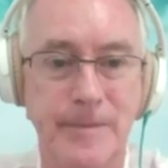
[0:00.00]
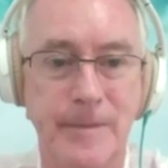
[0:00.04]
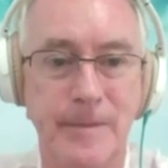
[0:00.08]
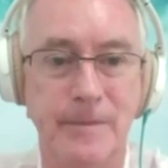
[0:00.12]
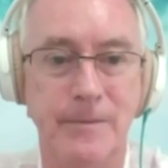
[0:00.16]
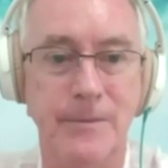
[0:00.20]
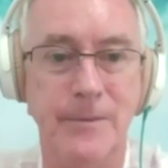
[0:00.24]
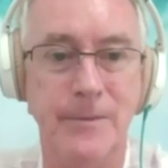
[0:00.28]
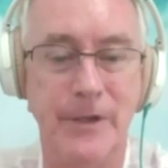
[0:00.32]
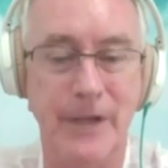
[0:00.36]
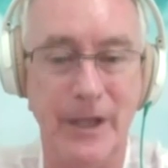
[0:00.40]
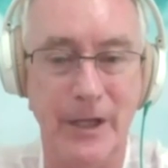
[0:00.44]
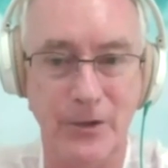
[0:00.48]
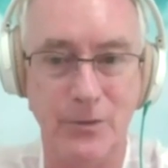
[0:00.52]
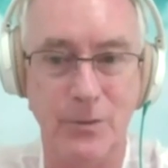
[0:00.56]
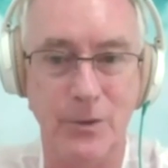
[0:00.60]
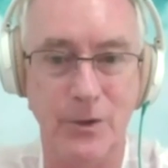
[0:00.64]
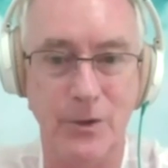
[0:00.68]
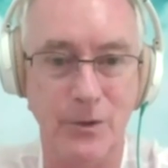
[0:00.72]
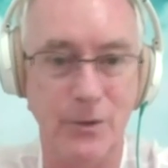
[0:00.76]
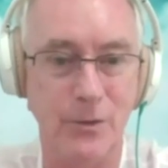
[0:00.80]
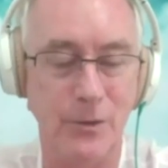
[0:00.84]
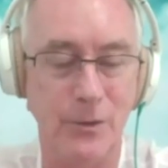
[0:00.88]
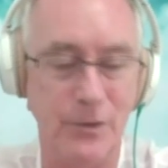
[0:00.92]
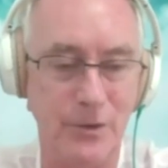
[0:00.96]
But that's what
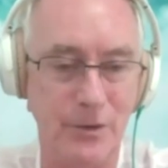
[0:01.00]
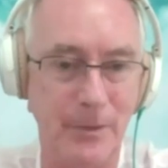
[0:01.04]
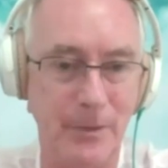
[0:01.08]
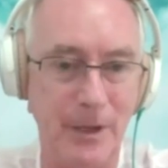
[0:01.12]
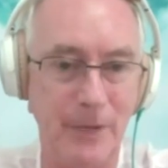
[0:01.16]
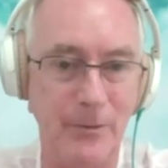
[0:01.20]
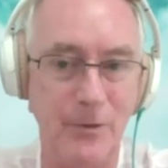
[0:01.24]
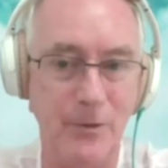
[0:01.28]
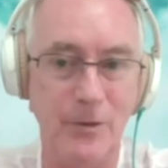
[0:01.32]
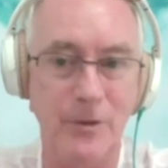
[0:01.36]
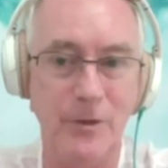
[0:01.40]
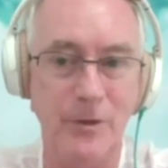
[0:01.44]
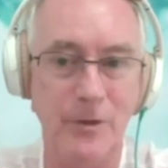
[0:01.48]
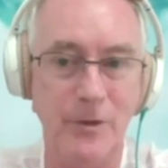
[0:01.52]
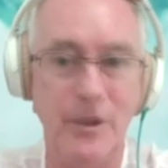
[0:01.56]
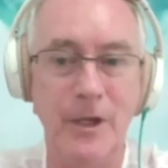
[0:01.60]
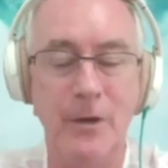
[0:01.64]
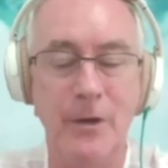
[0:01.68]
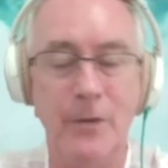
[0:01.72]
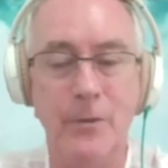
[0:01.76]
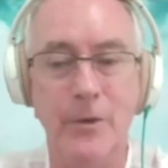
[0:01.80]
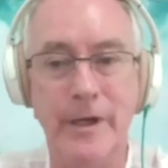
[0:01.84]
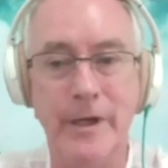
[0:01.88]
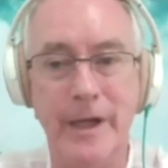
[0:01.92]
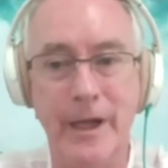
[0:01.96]
caused the bubble.
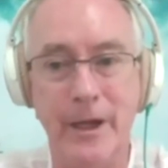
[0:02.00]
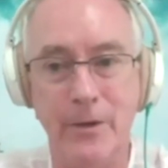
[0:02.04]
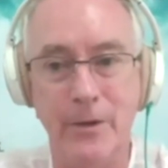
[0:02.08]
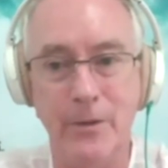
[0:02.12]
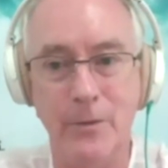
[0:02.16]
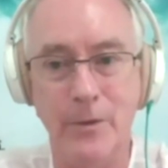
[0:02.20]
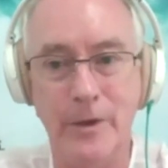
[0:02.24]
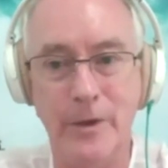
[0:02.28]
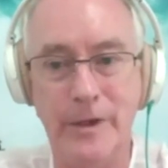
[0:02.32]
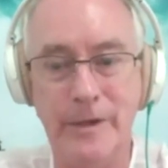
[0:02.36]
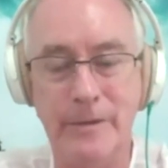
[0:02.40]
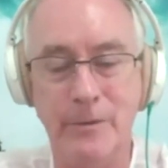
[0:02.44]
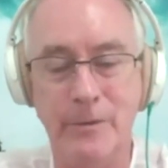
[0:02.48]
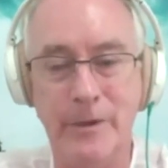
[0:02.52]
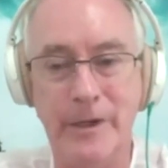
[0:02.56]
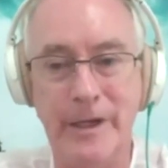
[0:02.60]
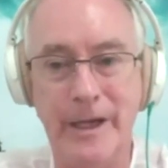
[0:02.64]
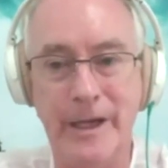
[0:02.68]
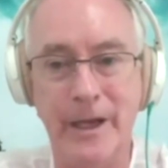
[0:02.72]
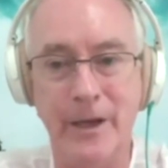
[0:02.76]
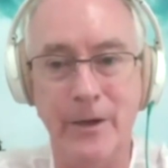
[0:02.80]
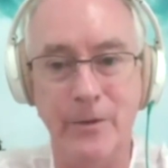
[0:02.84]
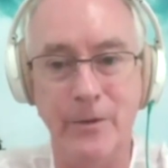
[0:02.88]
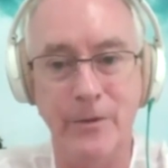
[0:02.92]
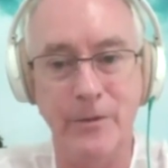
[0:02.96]
But now,
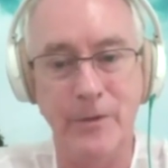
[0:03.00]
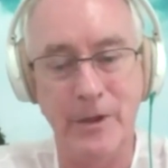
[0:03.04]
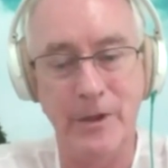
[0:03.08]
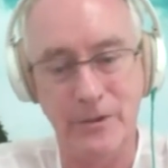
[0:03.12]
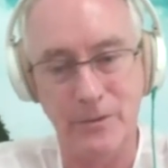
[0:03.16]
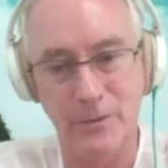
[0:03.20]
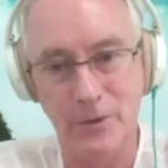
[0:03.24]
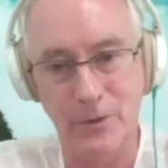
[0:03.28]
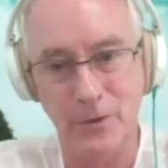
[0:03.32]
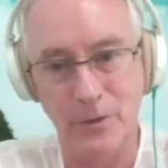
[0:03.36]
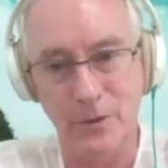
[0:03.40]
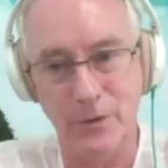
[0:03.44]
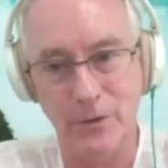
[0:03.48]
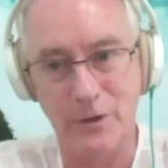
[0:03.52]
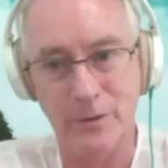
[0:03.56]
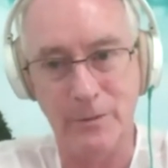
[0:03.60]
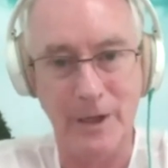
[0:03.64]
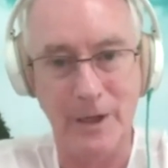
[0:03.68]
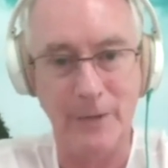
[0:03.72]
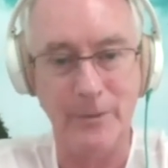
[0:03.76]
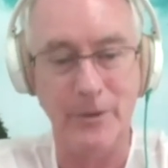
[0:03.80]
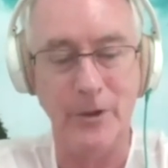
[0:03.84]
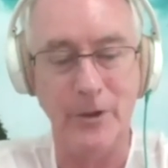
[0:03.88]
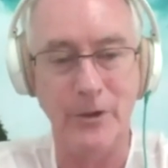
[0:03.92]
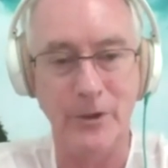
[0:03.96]
that's what caused the
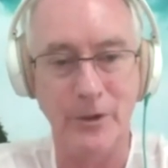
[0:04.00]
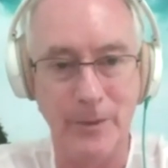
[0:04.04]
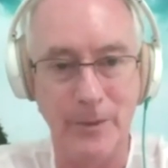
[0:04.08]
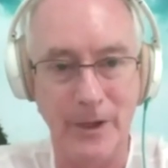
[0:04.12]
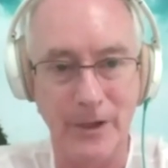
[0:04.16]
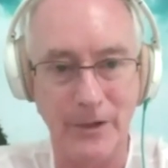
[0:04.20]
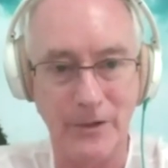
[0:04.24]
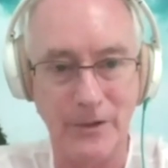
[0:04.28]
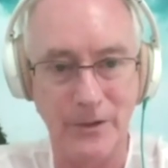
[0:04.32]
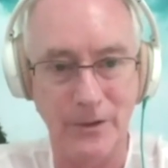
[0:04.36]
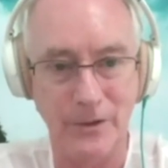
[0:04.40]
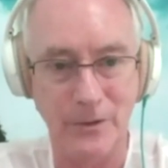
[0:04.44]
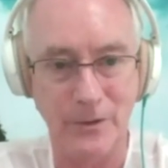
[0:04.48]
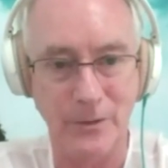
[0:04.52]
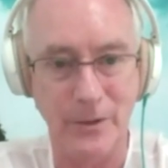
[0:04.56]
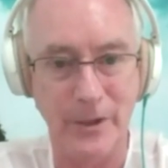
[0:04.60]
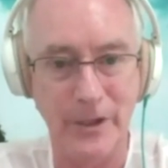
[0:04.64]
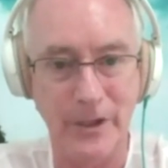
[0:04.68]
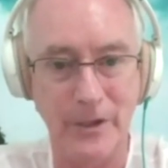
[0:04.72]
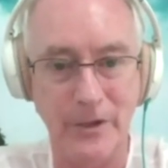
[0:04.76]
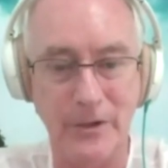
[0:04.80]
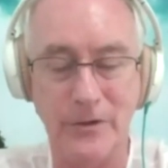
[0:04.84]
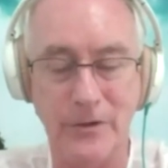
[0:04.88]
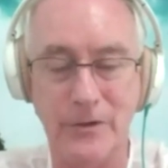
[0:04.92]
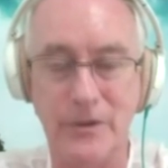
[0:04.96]
bubble and the bust in the
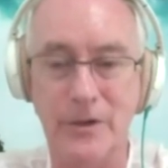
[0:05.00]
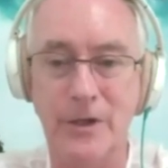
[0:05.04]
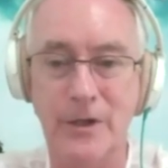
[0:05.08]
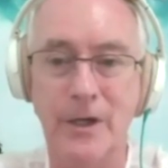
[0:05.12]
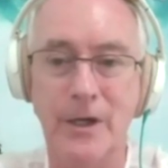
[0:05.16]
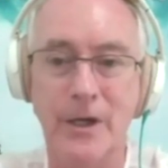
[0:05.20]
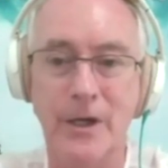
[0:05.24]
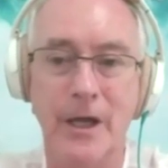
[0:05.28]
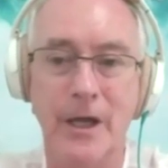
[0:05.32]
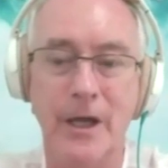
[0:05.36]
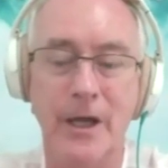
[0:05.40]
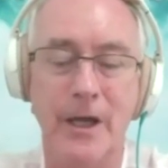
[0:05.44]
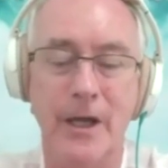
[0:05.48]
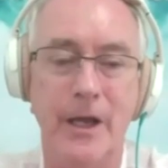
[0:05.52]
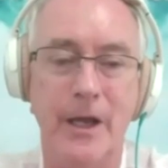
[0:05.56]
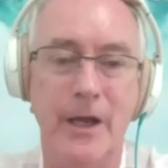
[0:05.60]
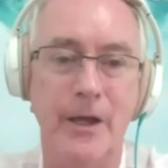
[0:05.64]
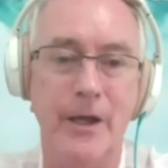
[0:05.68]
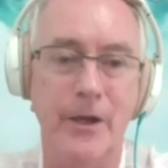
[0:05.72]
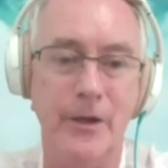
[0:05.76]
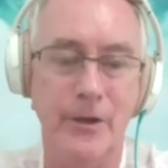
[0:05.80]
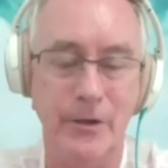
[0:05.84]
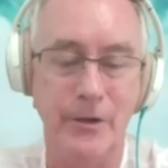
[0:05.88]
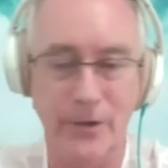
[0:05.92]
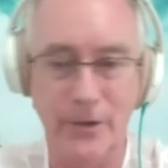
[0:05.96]
20s
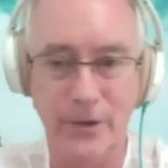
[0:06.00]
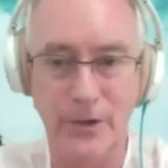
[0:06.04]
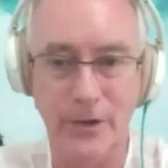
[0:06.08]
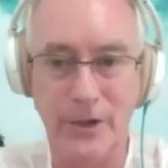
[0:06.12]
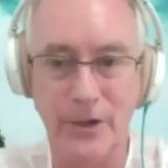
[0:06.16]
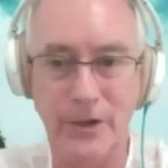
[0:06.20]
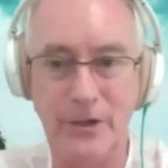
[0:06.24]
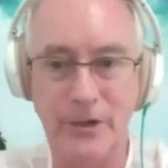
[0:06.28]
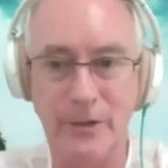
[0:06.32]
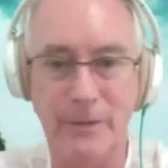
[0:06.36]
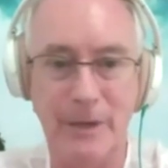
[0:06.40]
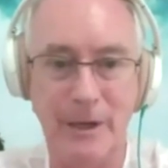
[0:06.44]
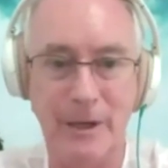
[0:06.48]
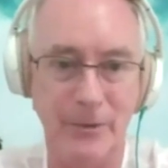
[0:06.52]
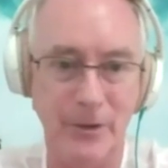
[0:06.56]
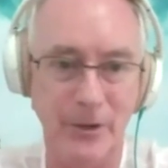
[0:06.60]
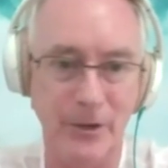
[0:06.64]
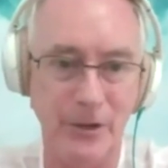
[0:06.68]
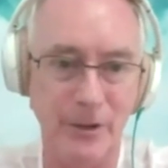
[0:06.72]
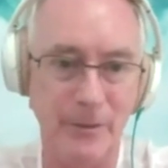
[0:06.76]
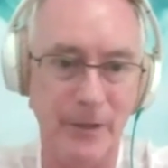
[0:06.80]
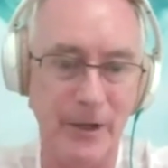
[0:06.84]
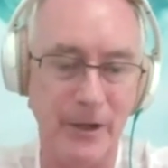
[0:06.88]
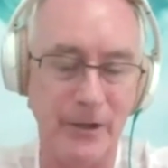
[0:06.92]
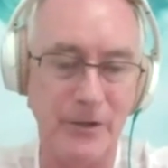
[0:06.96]
and 30s, the bubble and the
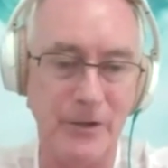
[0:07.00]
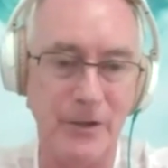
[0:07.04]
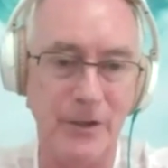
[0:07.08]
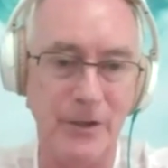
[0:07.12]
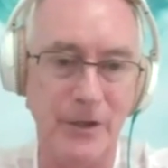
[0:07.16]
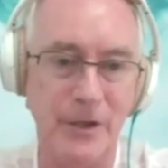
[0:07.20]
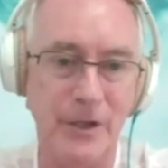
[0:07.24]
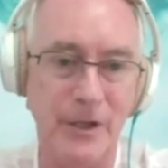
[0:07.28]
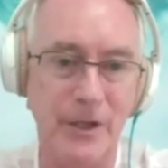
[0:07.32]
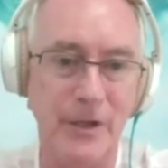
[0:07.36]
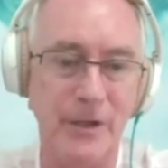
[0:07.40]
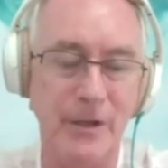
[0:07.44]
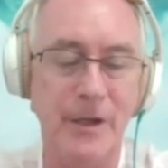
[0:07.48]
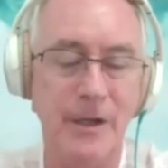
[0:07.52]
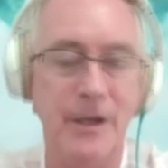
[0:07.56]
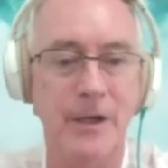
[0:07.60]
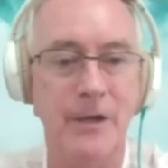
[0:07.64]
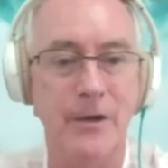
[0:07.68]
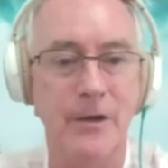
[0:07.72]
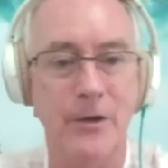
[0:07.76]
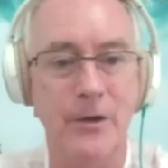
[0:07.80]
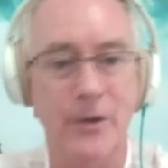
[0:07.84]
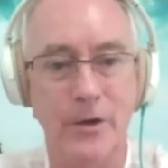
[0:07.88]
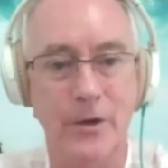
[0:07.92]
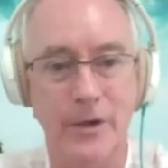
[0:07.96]
bust in the
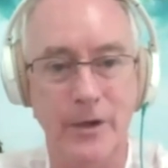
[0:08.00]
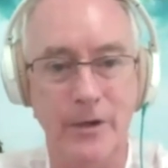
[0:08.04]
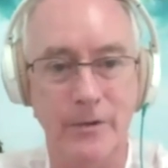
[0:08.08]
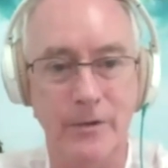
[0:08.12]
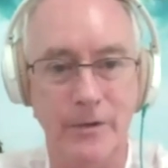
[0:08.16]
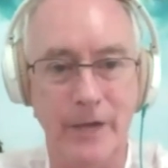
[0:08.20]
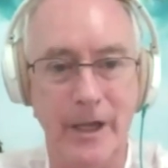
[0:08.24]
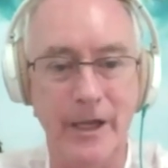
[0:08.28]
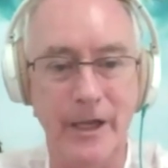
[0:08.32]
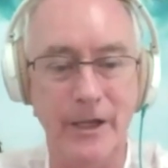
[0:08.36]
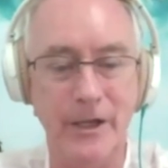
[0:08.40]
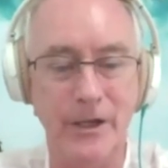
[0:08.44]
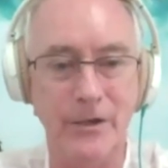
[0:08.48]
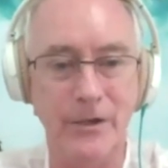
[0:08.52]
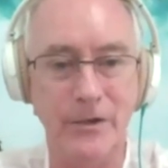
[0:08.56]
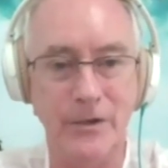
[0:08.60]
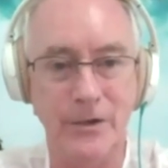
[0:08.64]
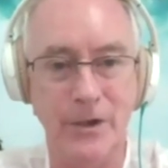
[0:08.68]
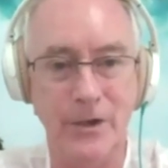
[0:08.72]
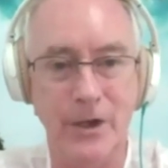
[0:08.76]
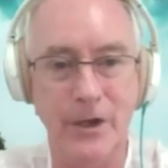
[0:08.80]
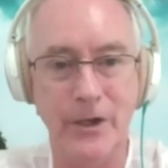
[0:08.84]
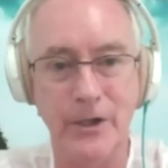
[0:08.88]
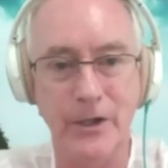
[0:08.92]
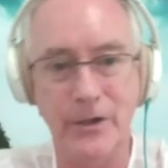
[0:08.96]
80s,
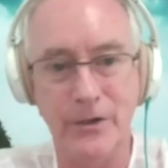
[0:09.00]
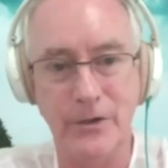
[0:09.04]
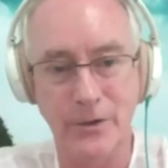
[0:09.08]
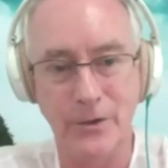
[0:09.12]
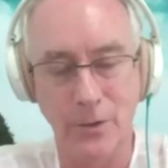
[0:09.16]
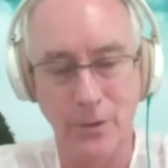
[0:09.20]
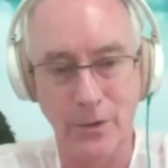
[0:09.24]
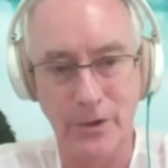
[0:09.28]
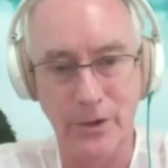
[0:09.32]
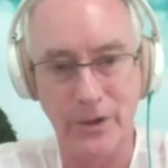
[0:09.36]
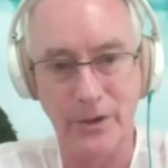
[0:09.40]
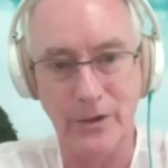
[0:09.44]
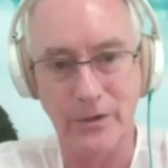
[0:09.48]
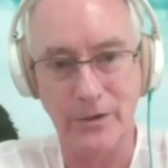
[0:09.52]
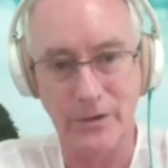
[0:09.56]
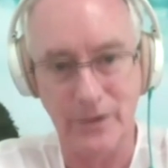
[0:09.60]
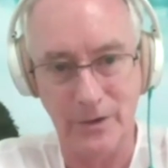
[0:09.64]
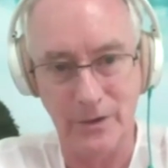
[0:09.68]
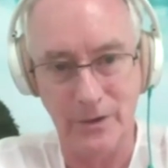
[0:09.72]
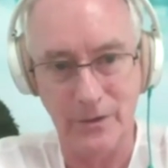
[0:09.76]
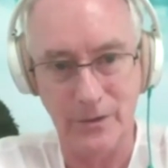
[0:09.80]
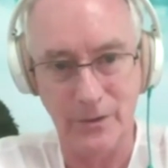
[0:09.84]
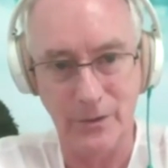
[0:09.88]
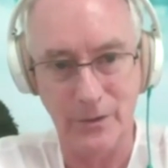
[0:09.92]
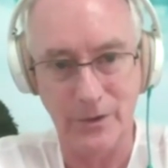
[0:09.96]
90s, noughties,
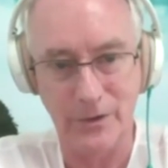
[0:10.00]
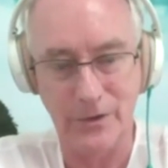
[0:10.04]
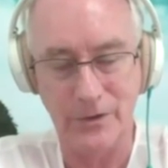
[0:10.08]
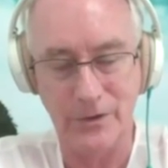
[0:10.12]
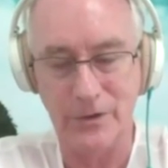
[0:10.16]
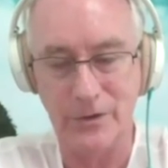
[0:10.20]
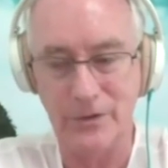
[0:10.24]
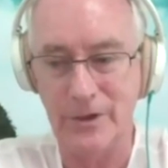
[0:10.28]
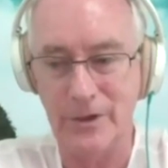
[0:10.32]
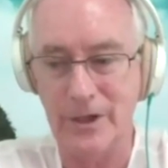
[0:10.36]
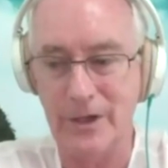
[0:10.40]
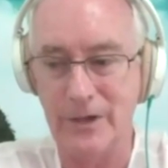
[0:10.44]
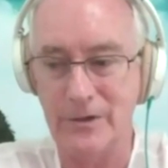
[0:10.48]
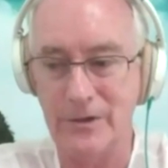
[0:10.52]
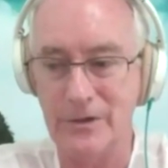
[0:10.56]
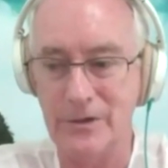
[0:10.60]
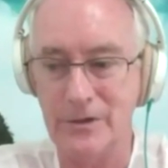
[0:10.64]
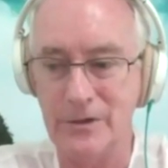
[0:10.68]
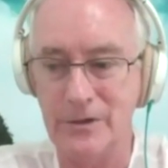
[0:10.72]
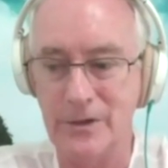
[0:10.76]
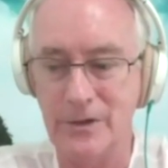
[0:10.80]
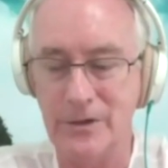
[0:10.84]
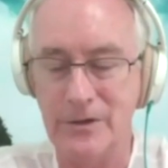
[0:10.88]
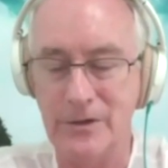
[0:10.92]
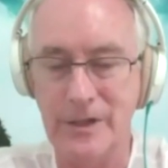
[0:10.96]
and through to
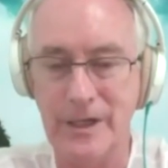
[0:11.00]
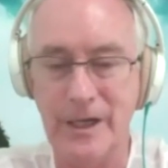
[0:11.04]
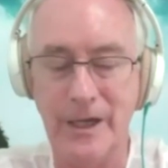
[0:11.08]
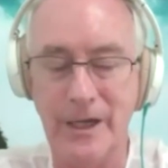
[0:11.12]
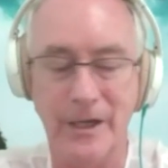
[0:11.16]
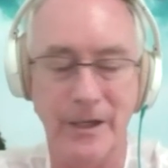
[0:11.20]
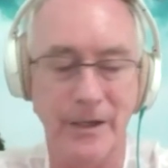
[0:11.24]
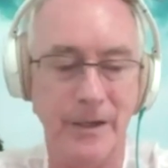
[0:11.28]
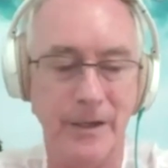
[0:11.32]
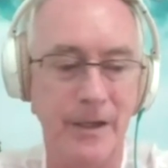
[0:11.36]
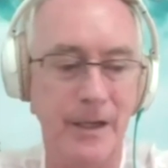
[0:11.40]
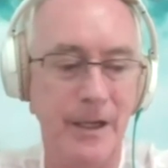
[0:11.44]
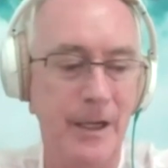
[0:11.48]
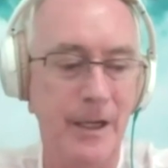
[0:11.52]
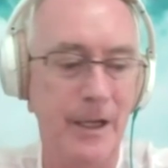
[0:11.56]
2010.